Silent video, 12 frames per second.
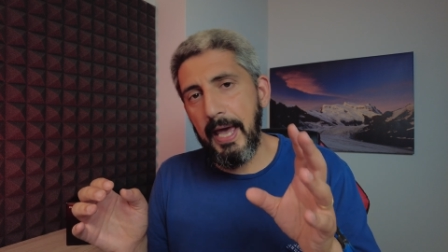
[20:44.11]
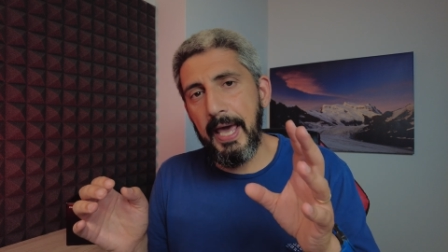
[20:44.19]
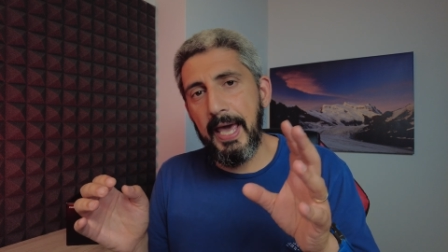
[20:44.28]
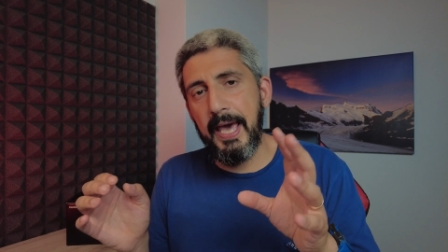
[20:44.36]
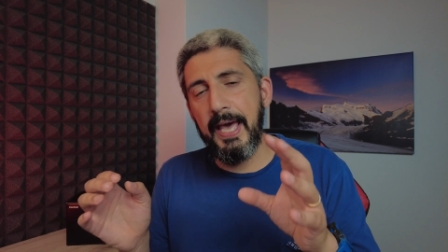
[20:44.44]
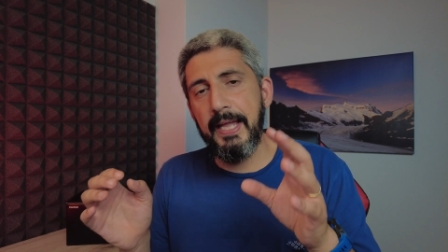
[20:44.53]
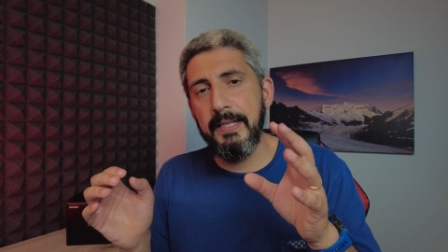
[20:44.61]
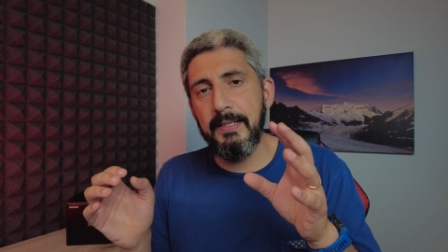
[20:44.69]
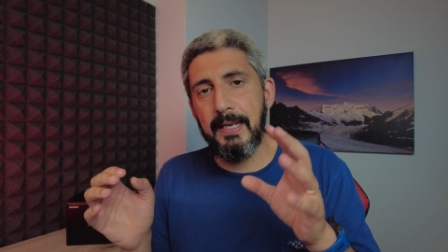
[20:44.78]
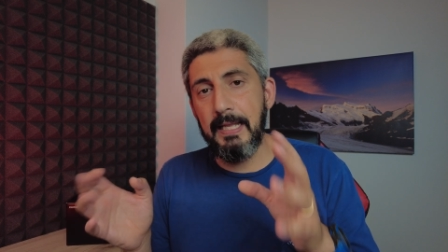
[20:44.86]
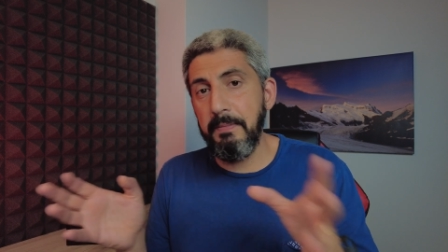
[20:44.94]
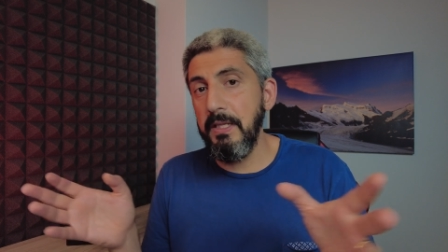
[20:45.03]
And
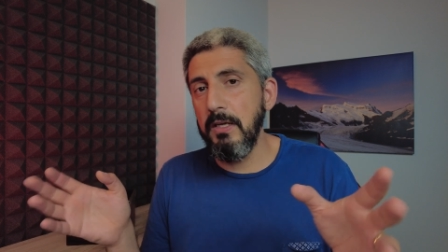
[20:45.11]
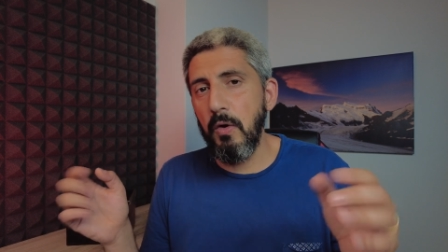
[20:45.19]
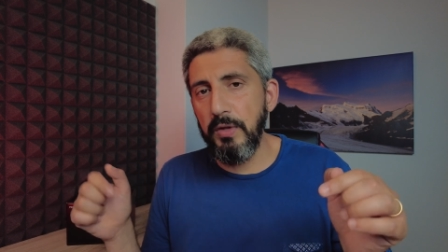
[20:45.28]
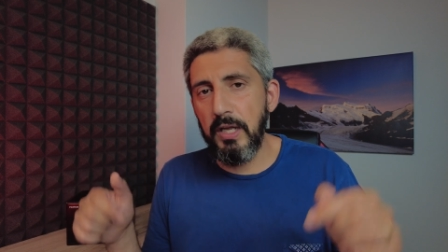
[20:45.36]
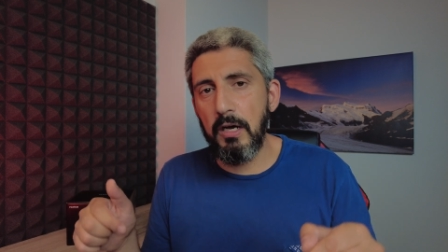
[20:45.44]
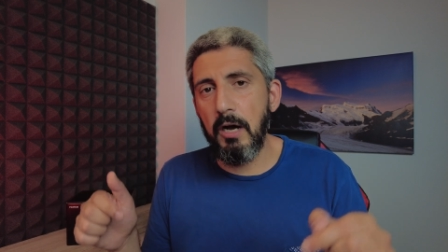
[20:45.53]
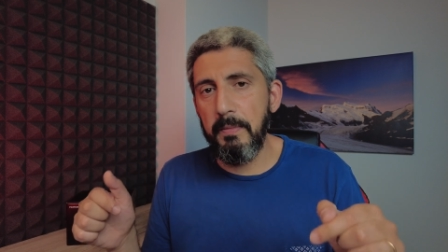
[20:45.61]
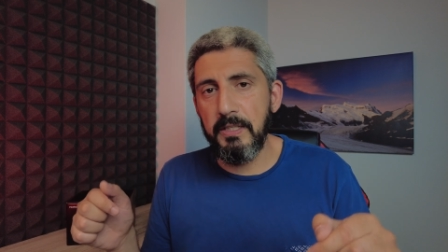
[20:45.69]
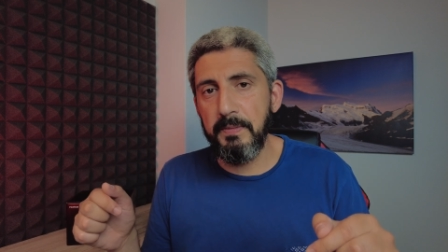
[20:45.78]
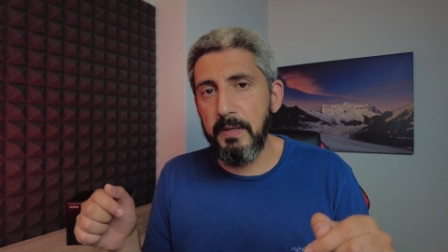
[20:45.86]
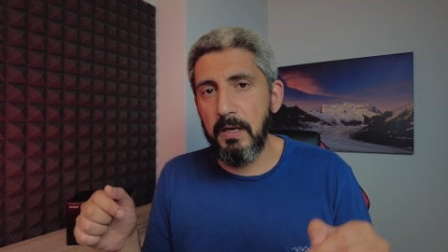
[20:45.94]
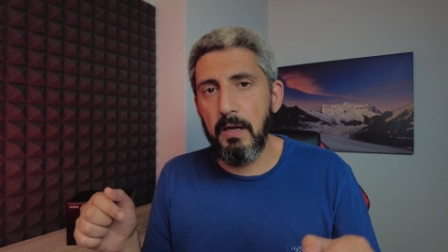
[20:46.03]
let me know in the comments
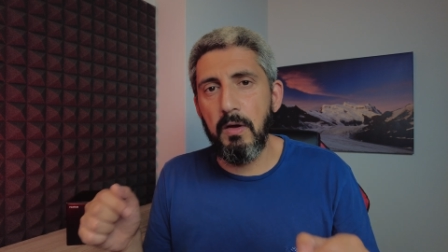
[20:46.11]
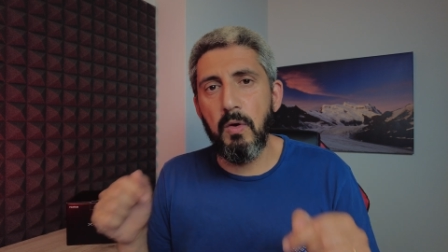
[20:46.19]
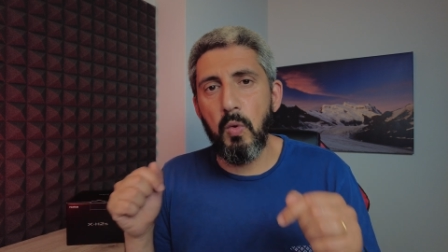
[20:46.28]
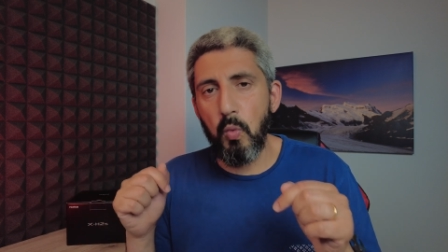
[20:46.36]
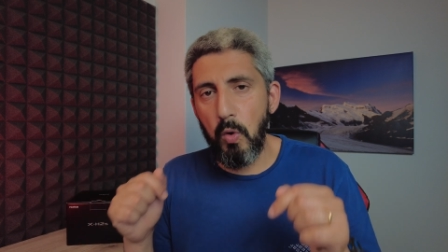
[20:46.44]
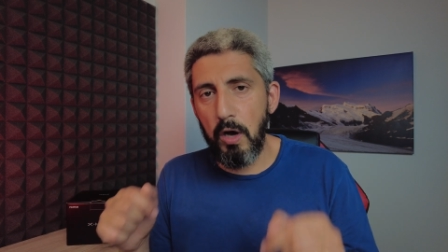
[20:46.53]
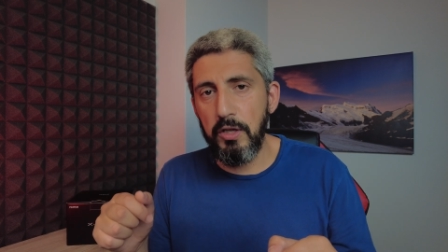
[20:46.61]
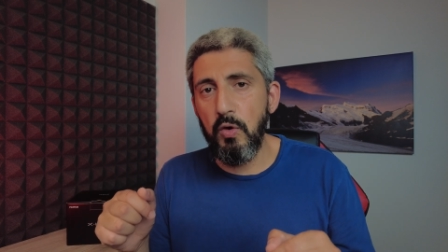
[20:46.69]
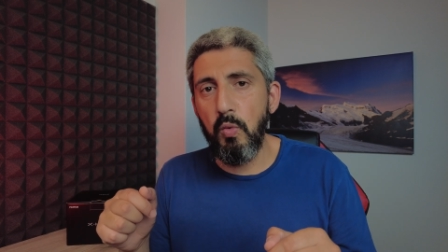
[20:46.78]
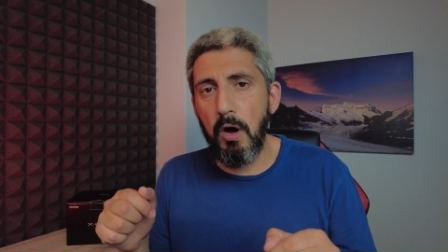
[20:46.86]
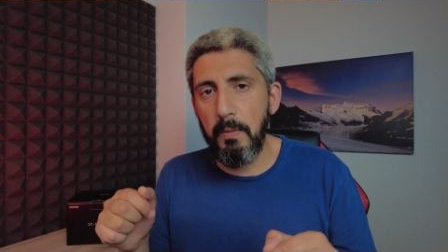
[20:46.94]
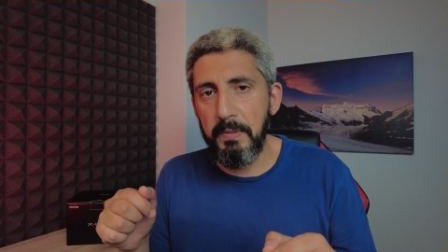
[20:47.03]
below what do you
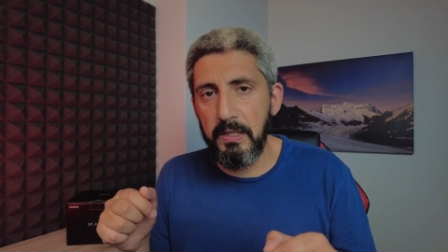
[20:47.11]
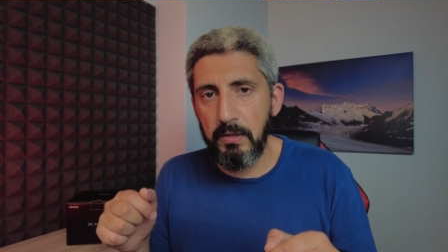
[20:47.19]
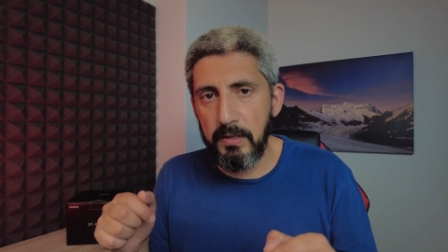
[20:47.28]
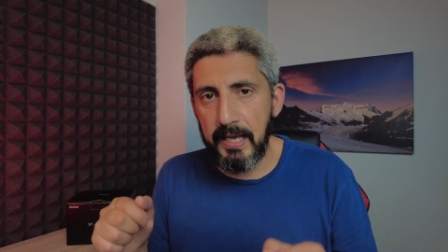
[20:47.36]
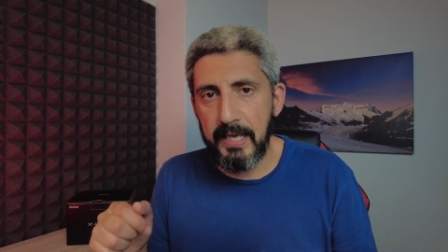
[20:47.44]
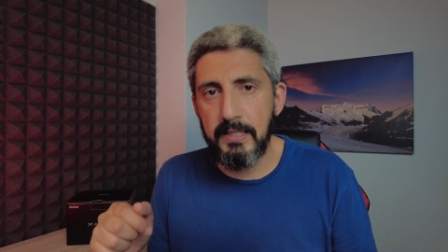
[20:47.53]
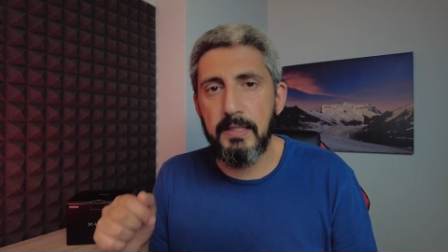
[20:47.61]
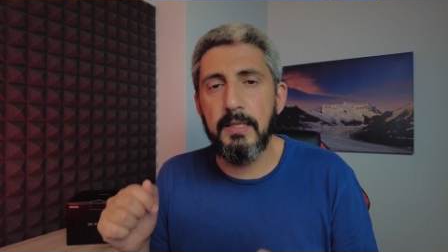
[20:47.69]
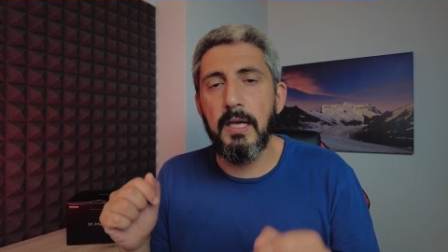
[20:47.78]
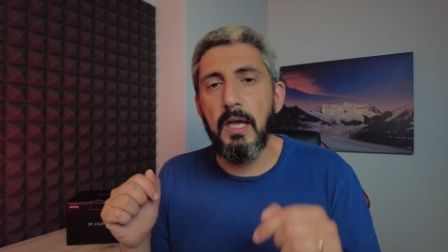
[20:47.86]
want me to test,